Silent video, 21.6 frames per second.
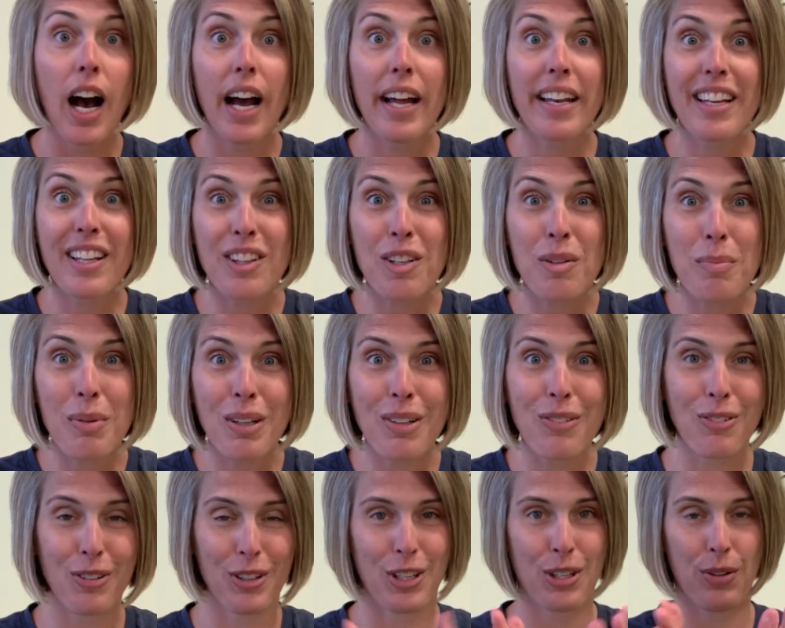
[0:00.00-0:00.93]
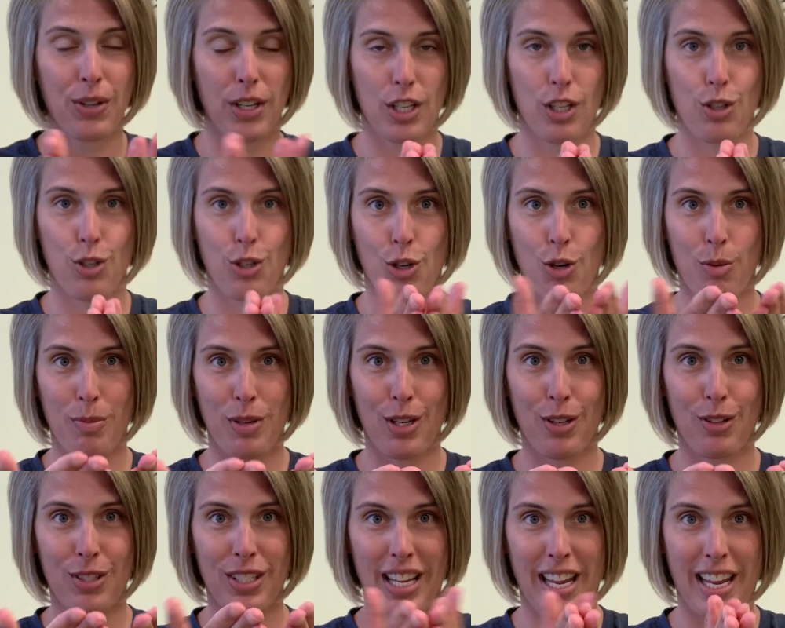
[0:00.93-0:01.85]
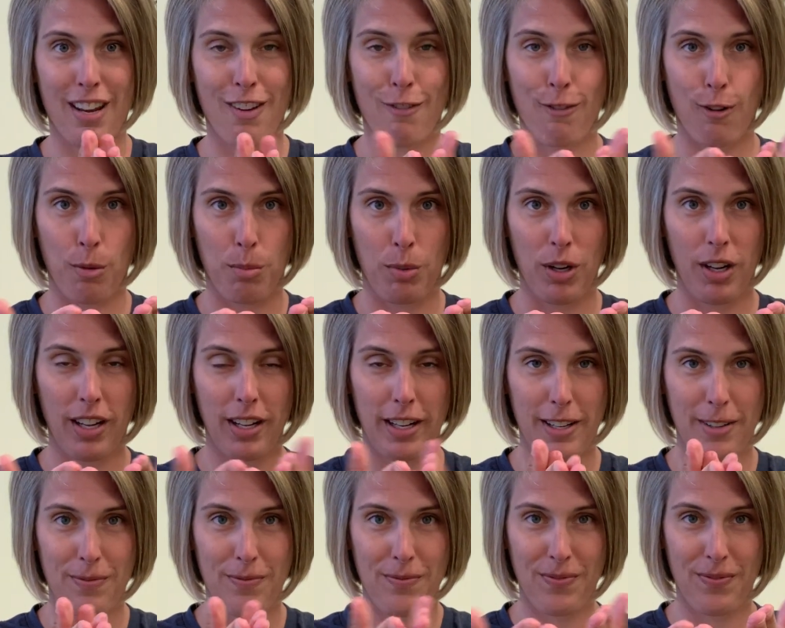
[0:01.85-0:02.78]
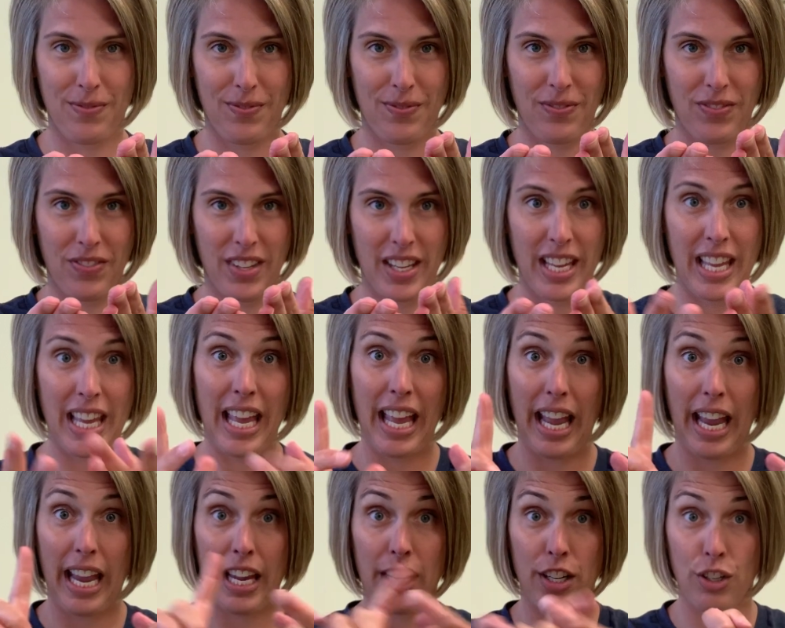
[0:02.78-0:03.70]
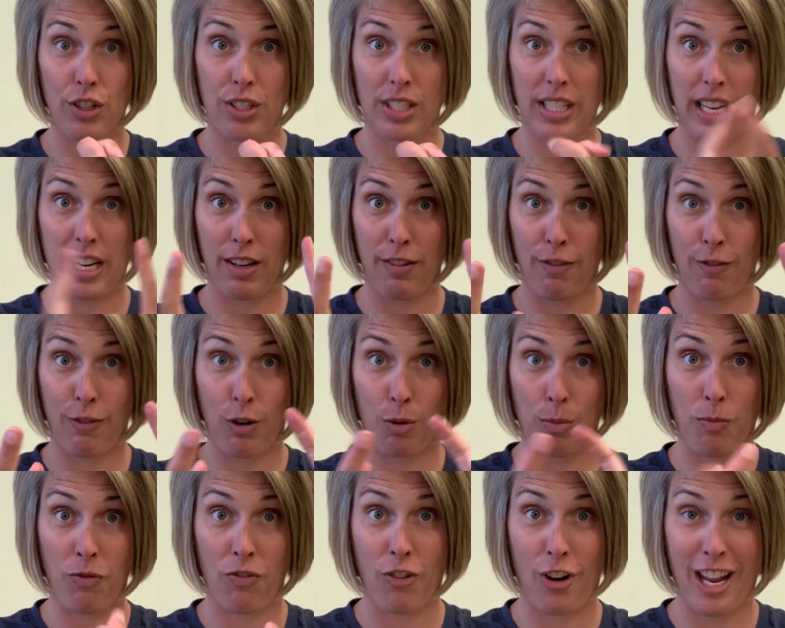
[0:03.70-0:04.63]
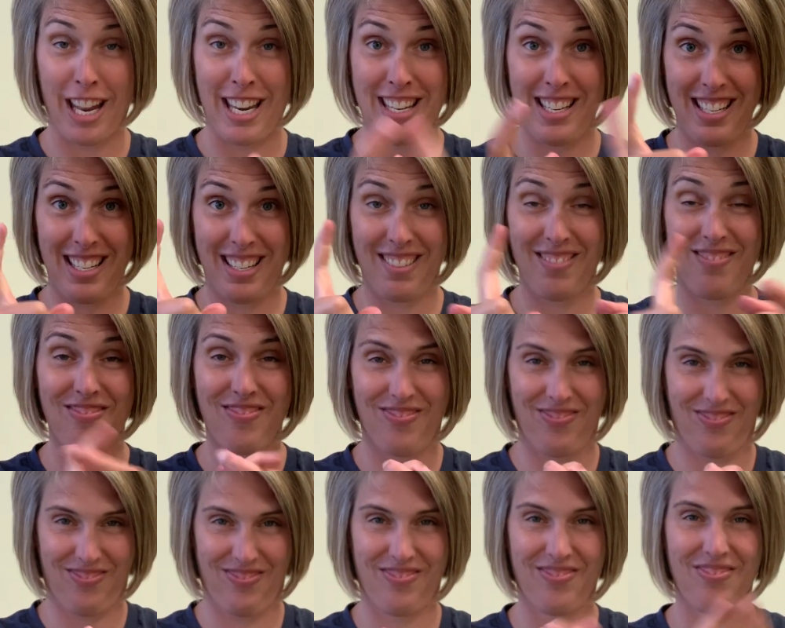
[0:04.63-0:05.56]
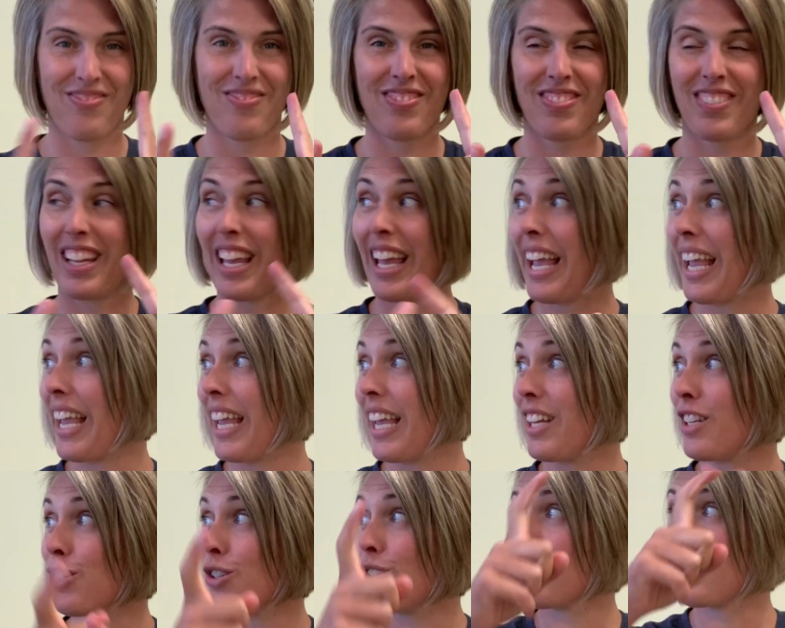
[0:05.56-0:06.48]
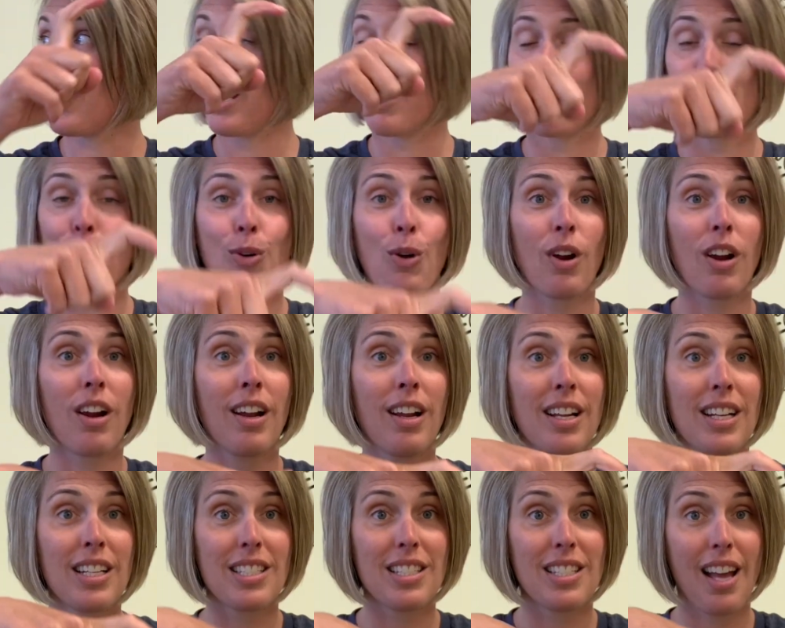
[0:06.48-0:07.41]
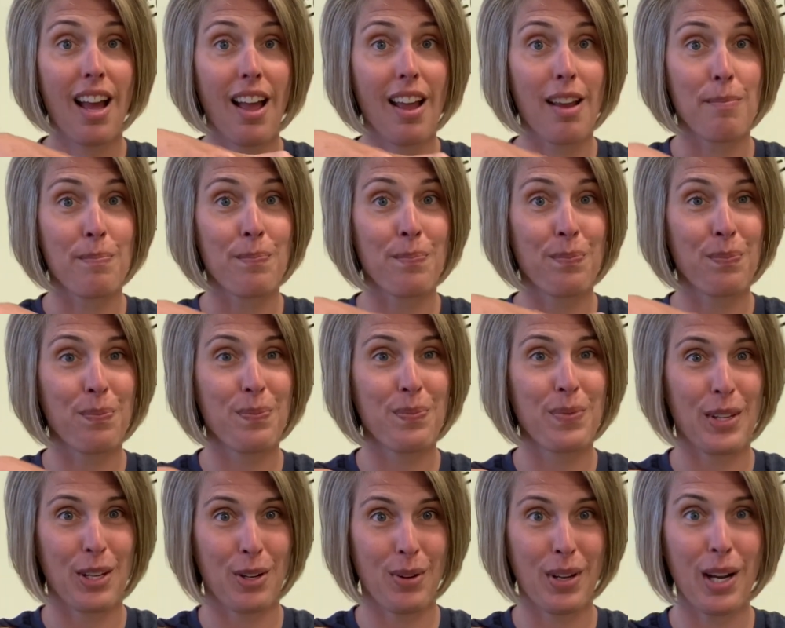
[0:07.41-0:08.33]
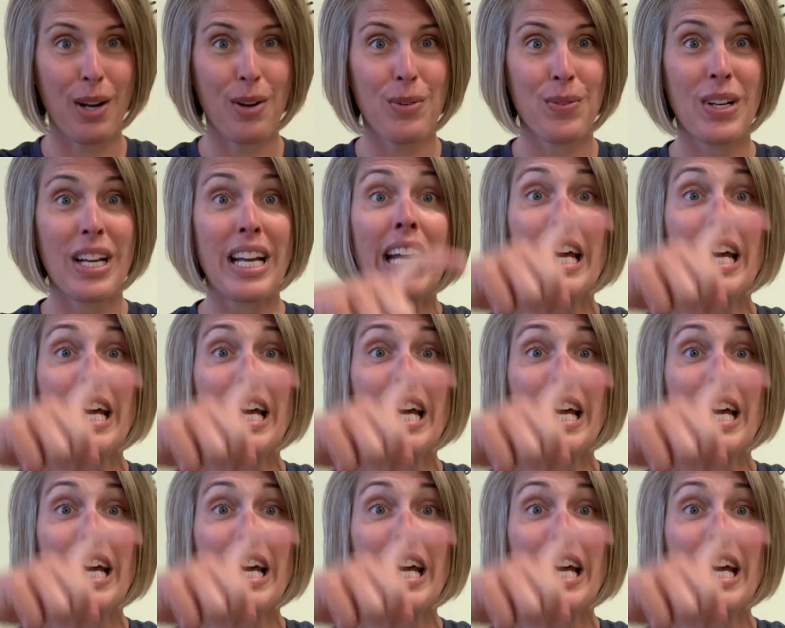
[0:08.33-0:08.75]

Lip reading: another book for you. Can you show me your sign for book? And your sign for friend? And your sign for time. Here we go.